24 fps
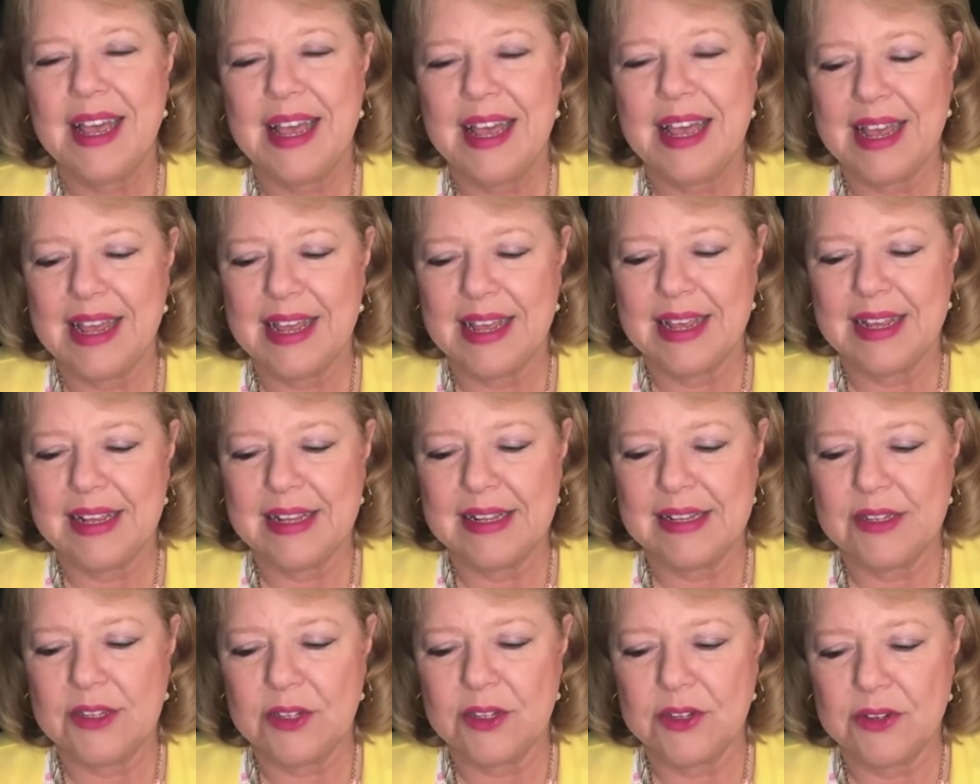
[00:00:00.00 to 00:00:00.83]

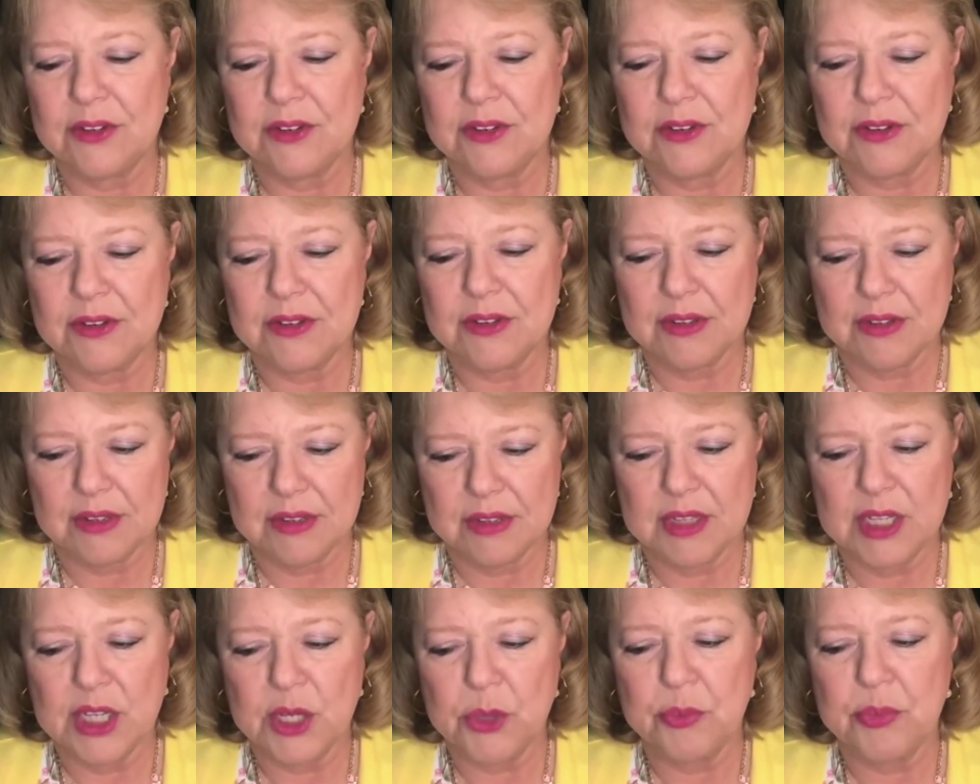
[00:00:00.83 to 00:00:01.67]
And you
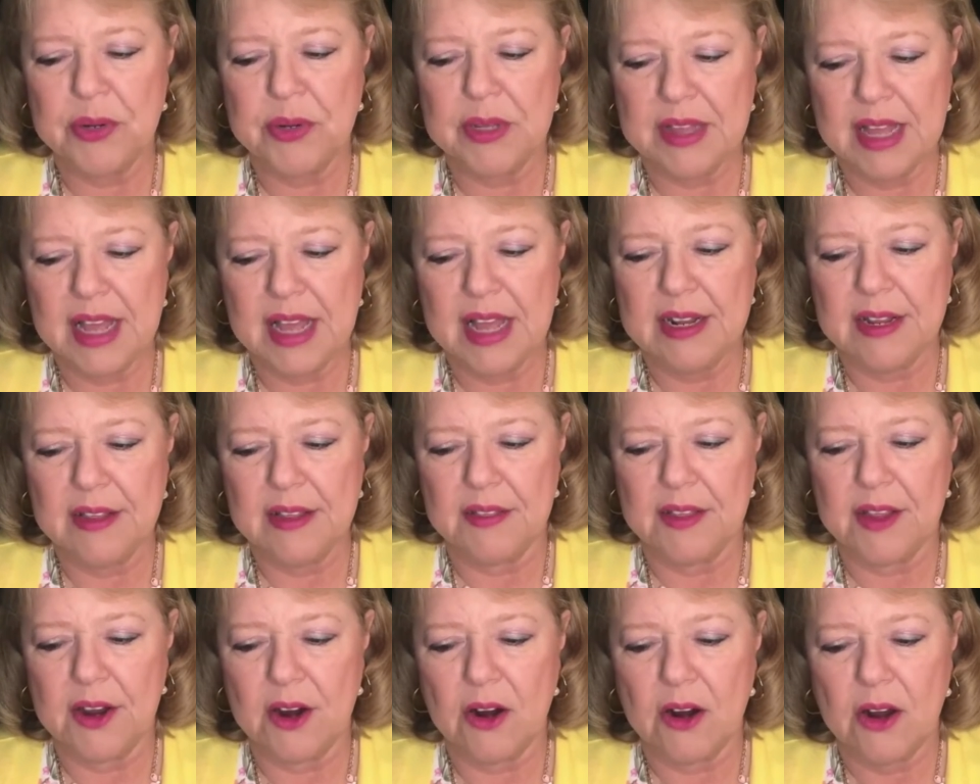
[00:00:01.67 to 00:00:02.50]
then put that
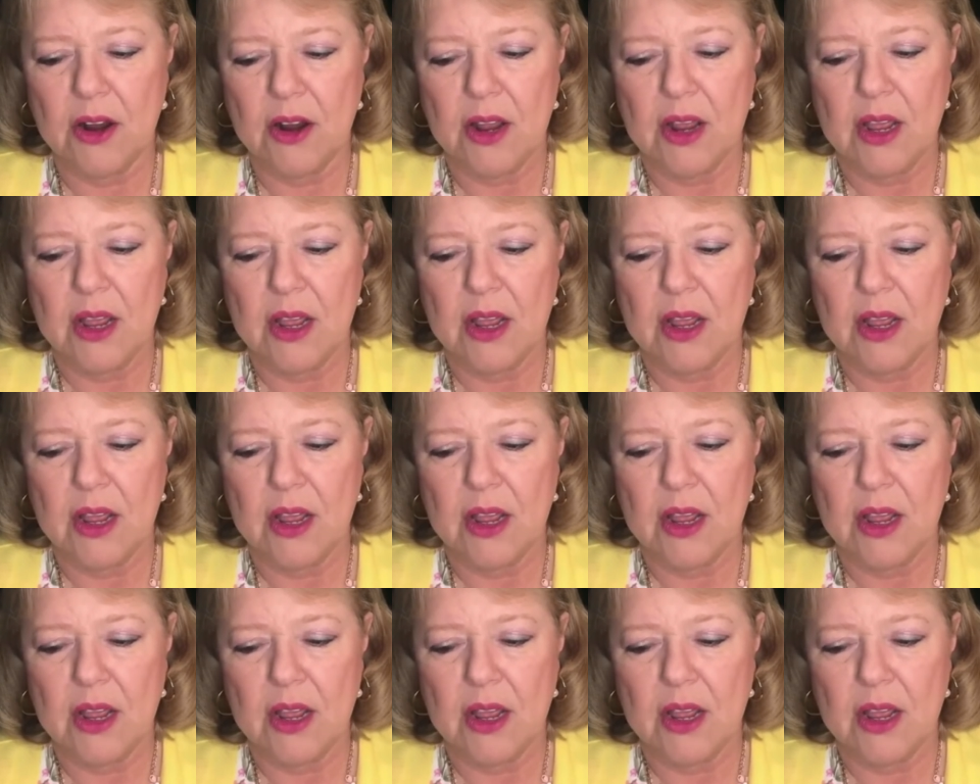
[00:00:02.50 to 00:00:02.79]
in there.